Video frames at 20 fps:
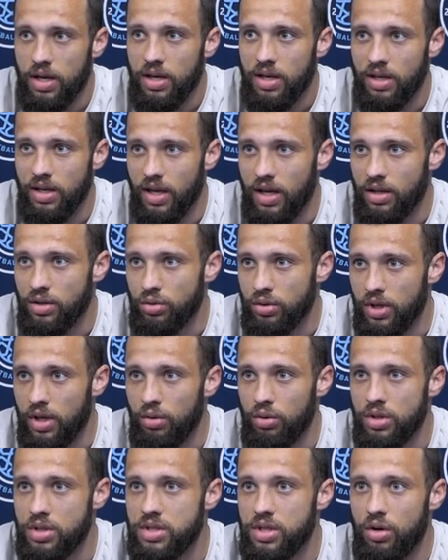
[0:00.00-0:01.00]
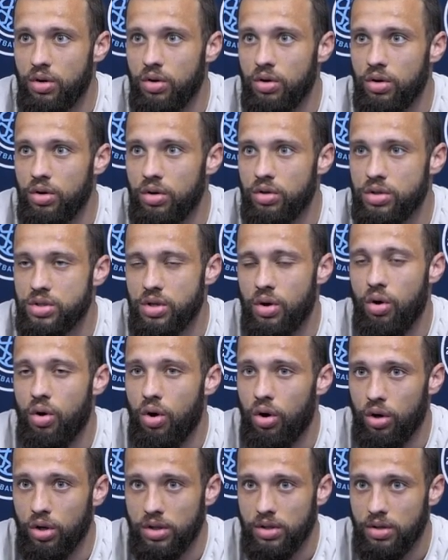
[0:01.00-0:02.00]
Yeah, today was so
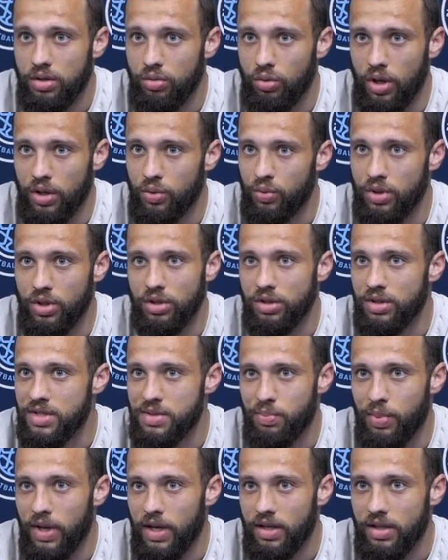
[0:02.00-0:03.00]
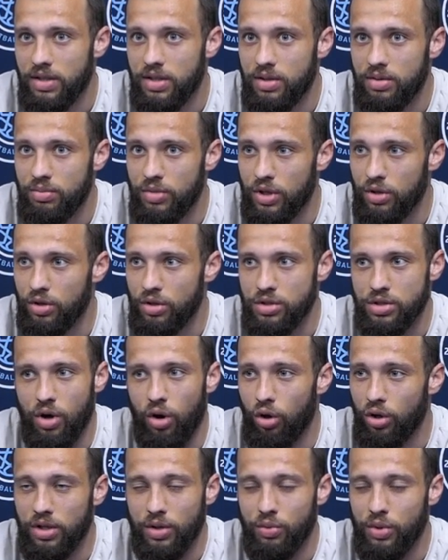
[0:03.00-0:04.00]
hot, what we don't expect, because
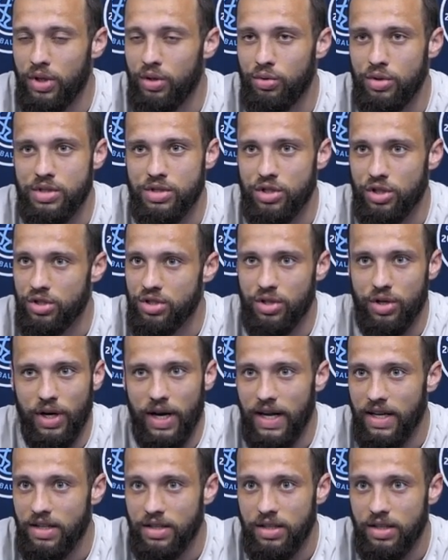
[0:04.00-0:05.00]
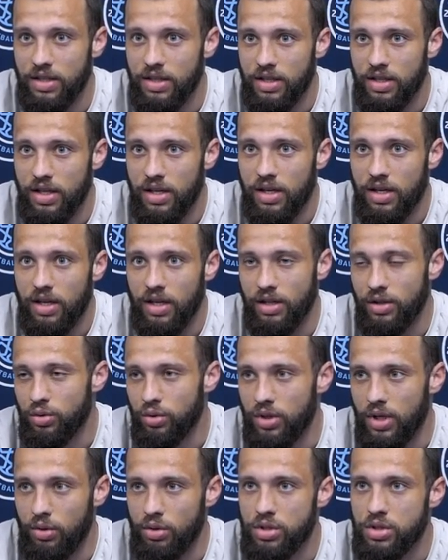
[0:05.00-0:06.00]
all the week was just rain, and
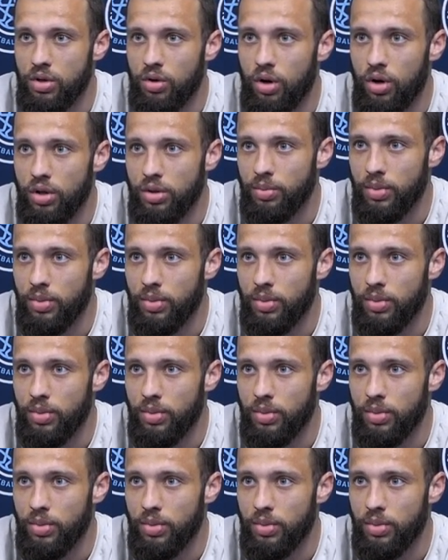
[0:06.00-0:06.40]
today was hot,